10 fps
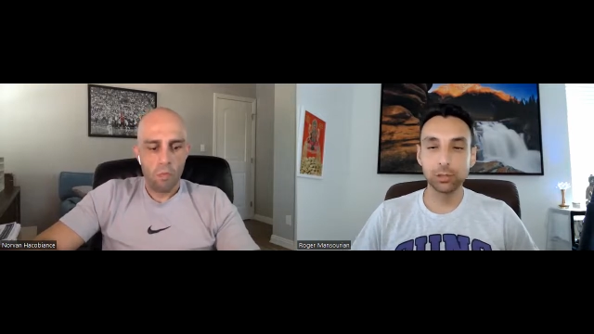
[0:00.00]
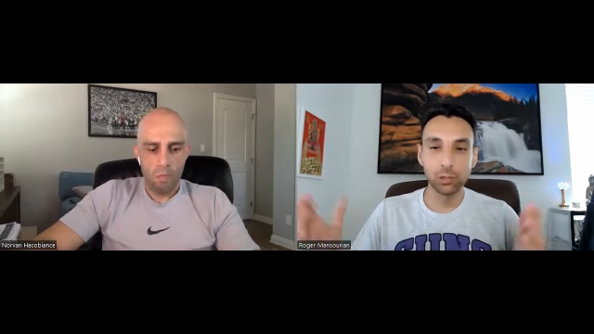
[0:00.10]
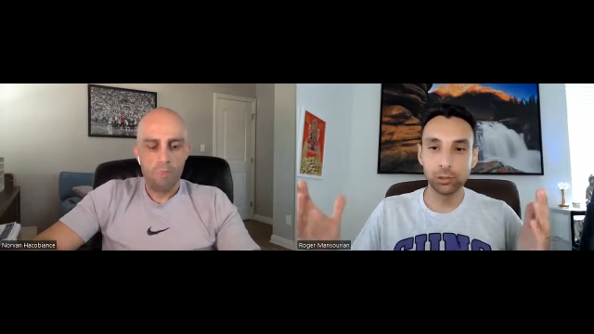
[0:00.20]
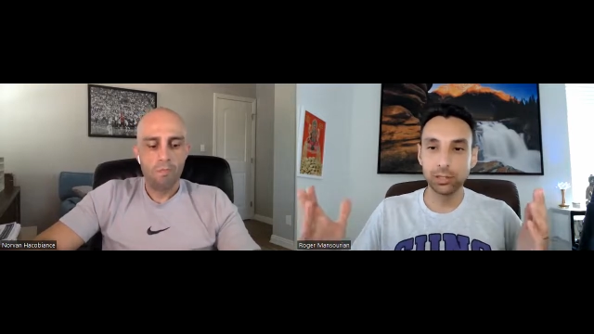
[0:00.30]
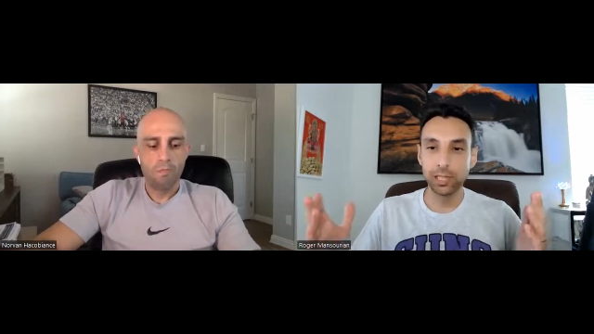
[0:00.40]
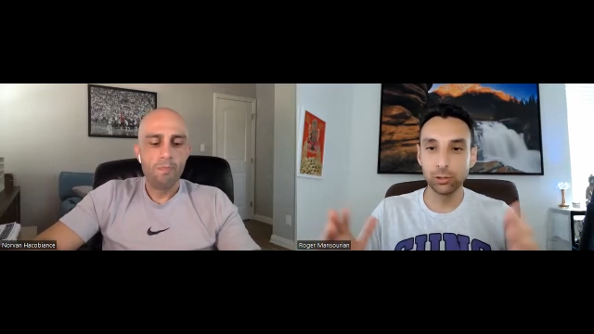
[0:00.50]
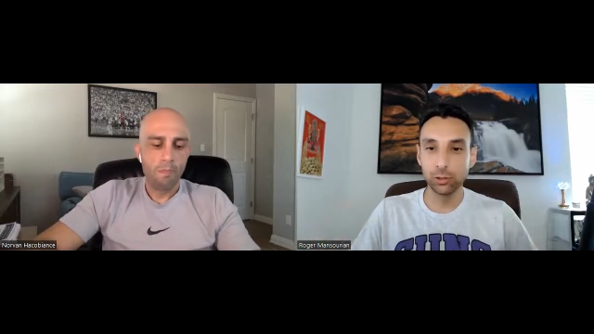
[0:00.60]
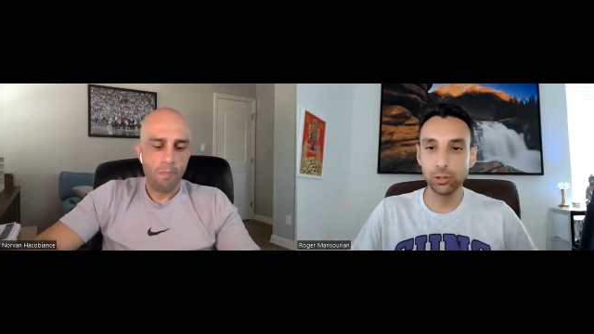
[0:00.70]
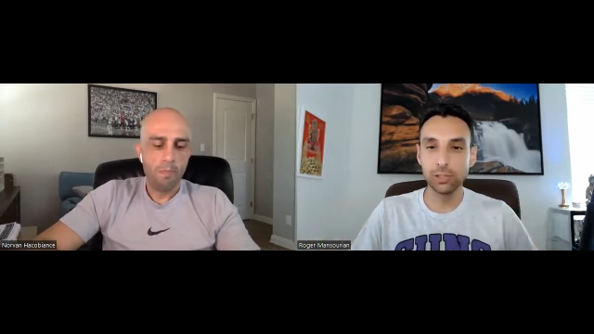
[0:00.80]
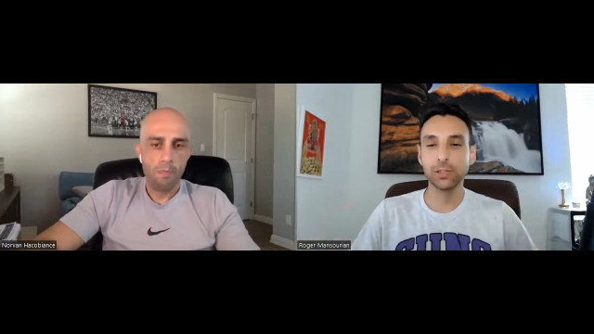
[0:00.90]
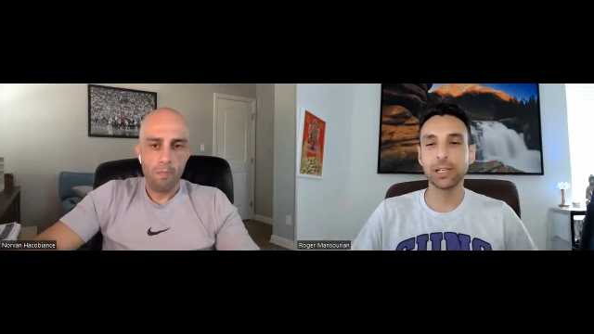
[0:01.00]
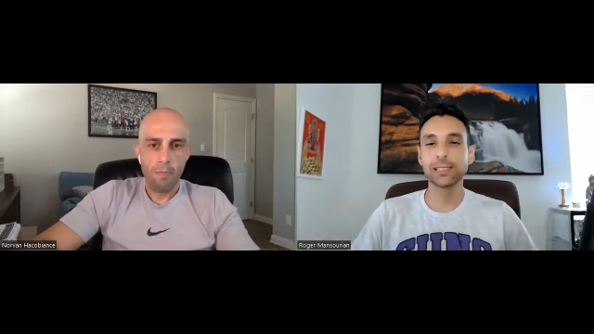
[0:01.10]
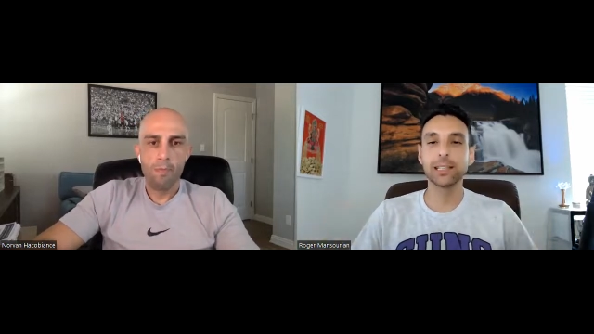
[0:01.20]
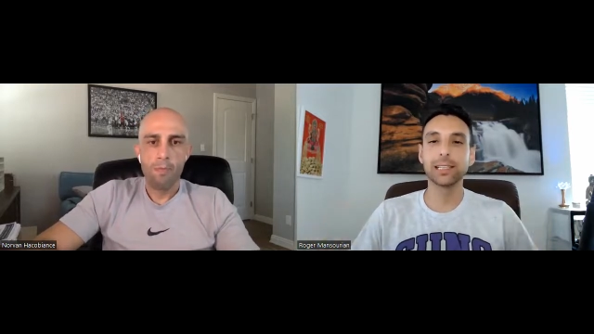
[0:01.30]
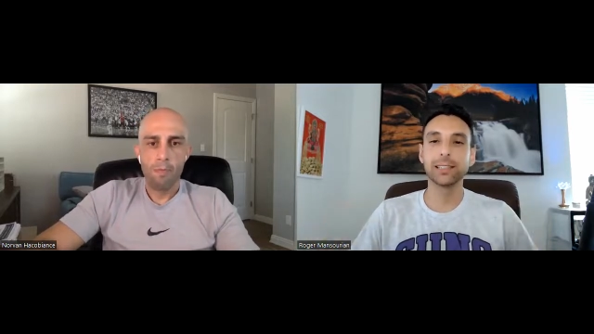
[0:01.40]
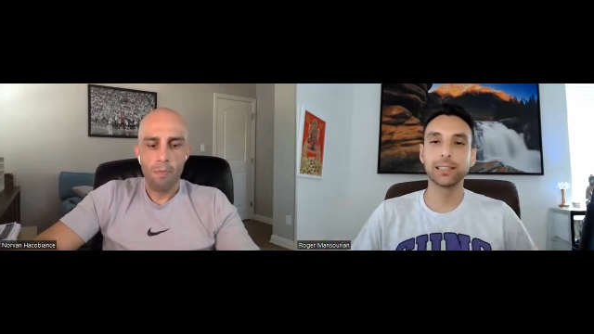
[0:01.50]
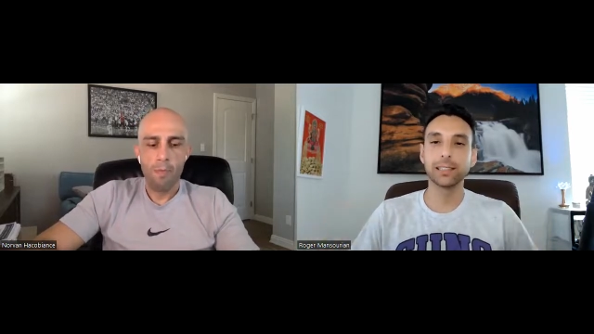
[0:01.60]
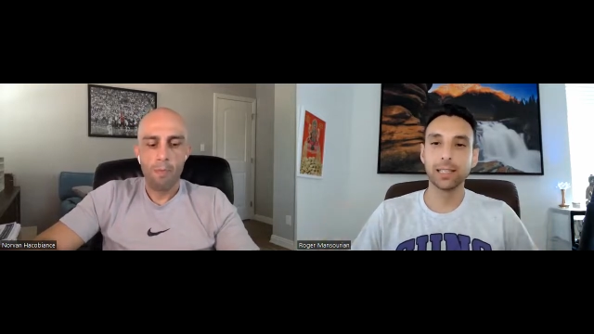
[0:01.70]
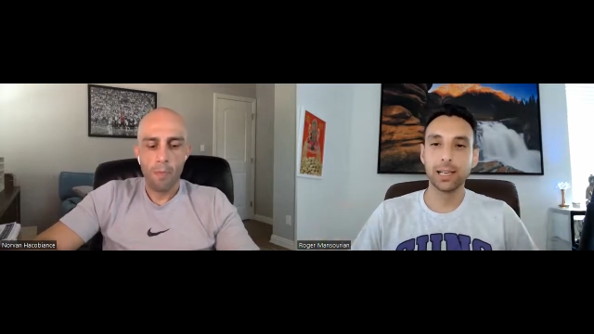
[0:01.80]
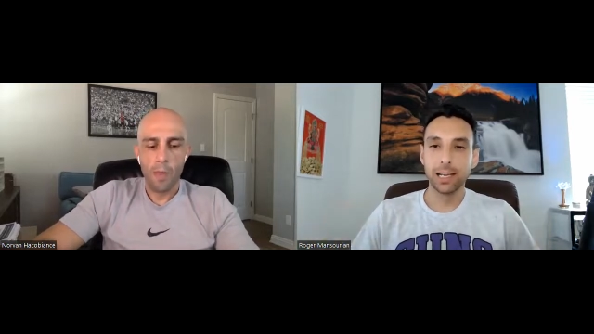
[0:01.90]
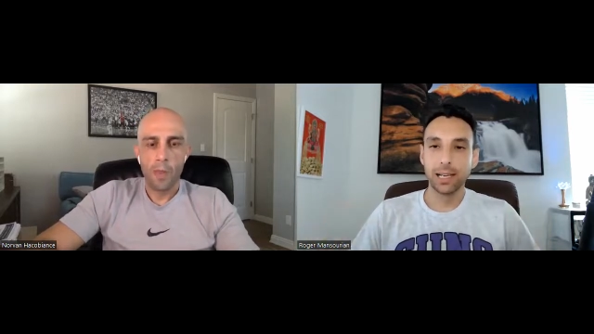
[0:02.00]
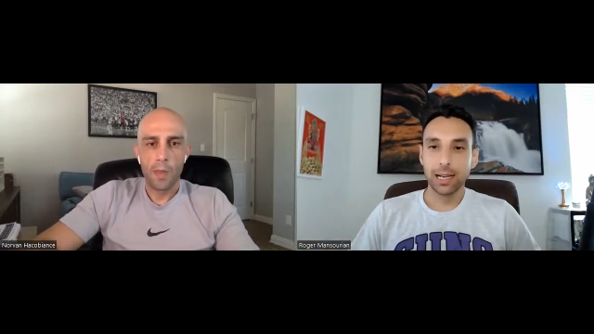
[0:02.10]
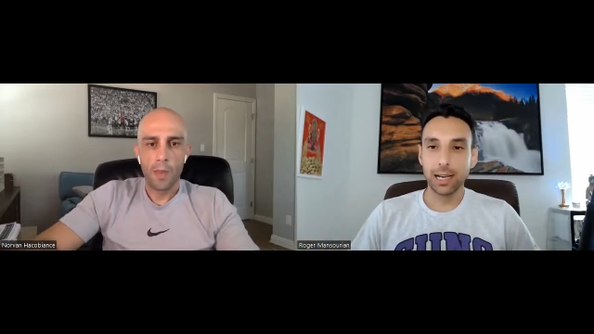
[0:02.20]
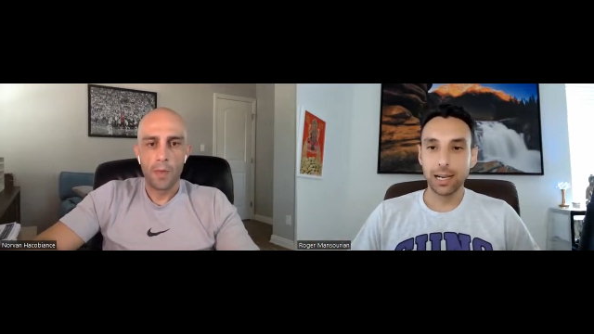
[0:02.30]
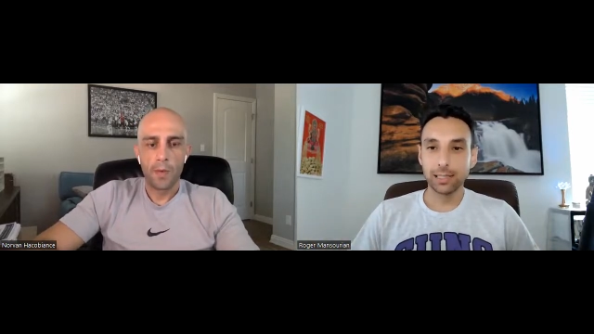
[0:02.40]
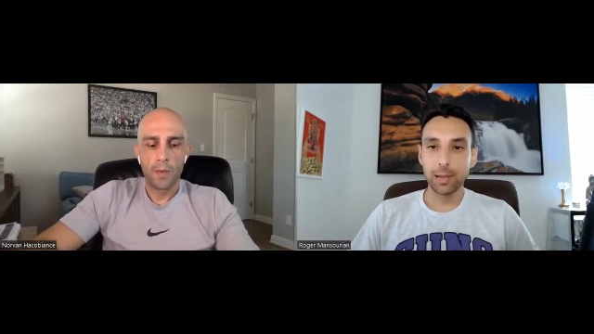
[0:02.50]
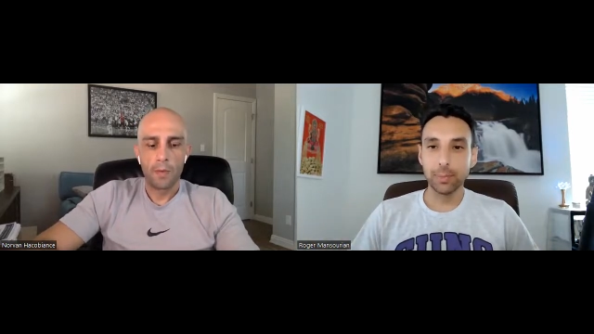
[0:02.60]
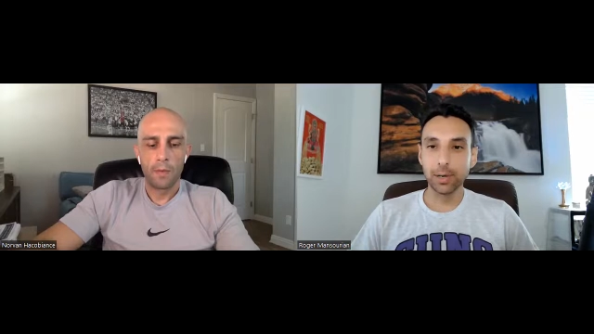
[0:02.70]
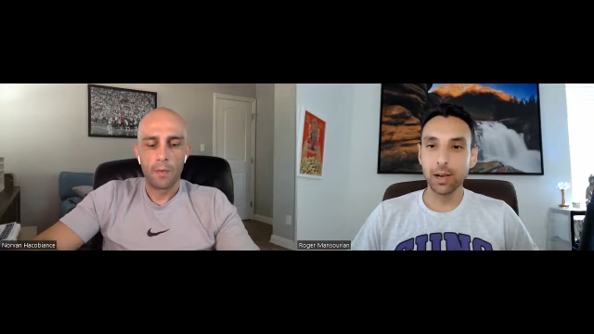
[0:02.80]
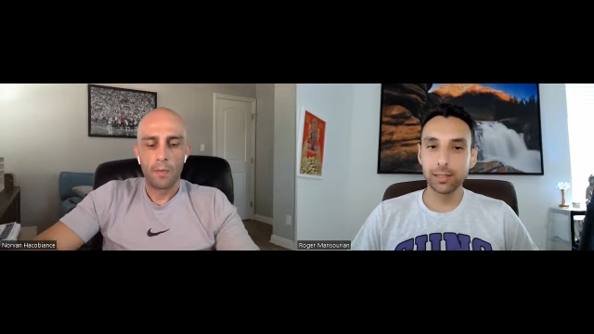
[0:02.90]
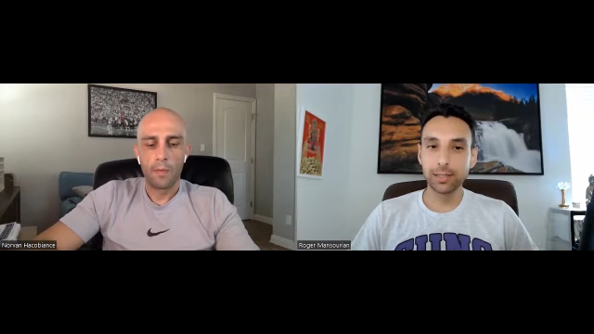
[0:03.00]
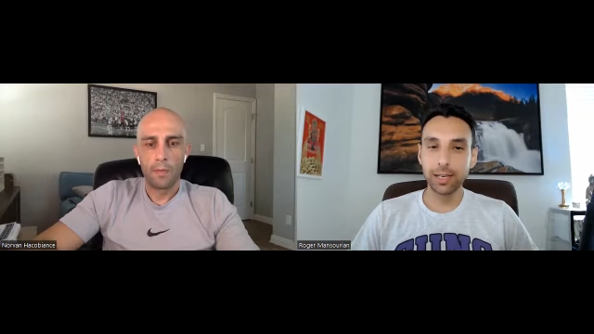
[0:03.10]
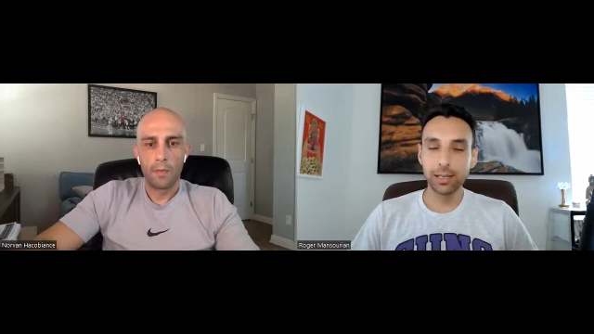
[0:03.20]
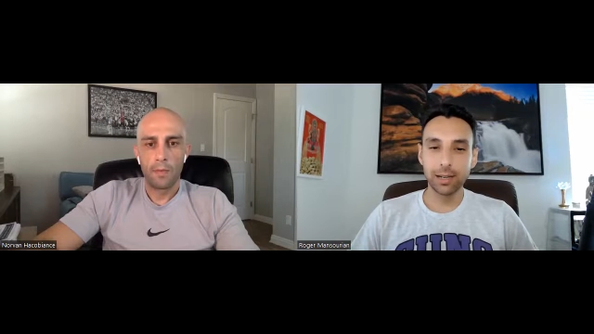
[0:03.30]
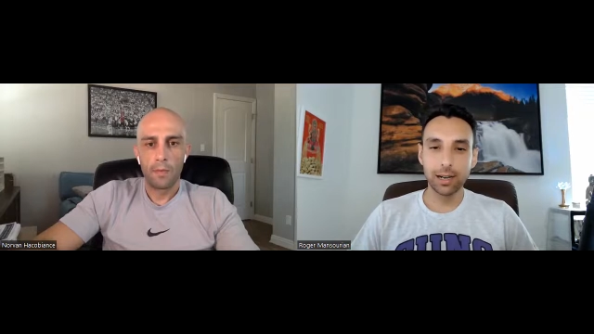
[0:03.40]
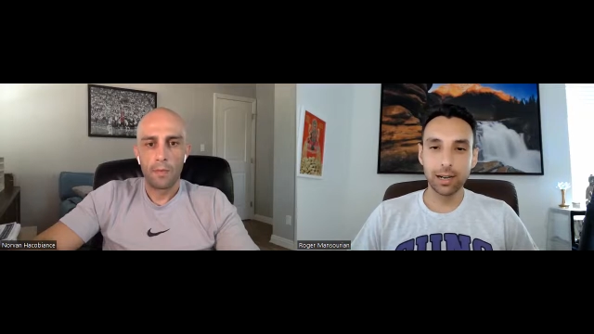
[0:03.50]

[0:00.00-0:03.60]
Speaker 1: So stay tuned if you guys like this type of content.